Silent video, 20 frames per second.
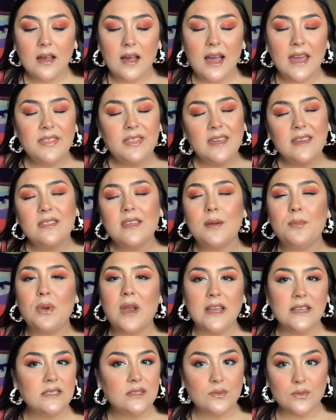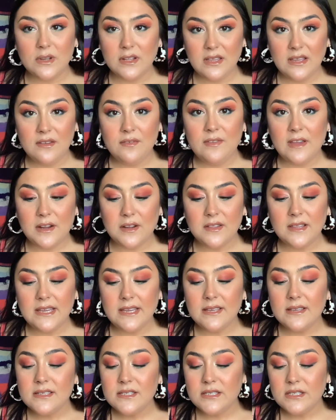think they're priced really fairly.
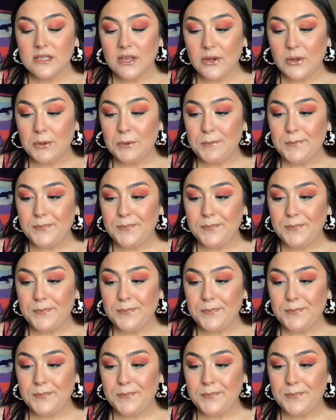So